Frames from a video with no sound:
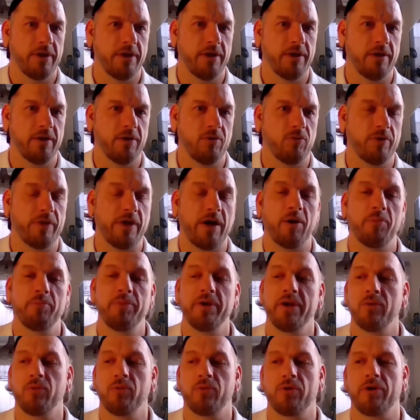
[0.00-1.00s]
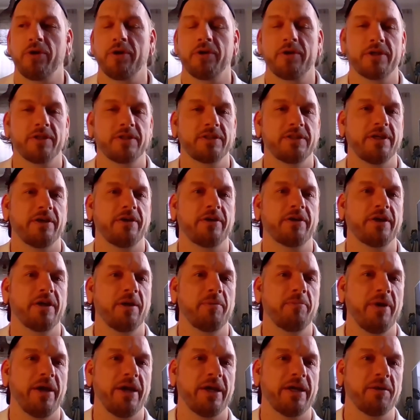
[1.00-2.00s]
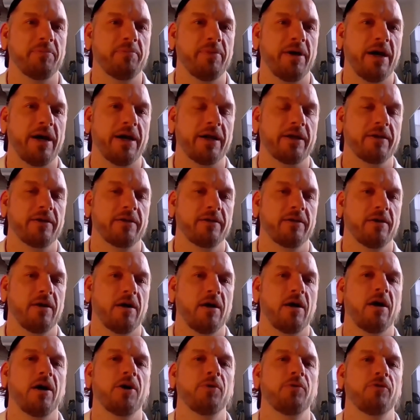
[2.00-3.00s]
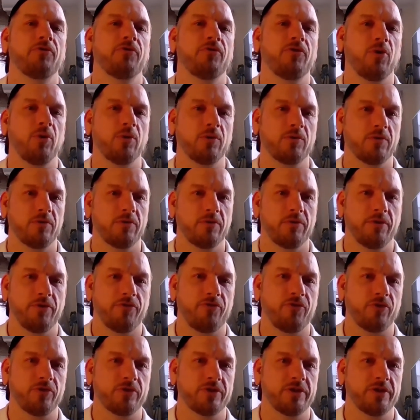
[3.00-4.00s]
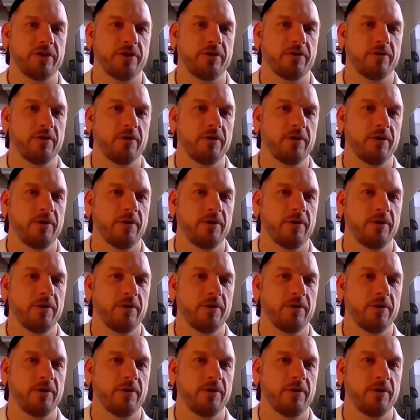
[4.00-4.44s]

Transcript: And without being worried, because they're going to make it back 100-fold the first year.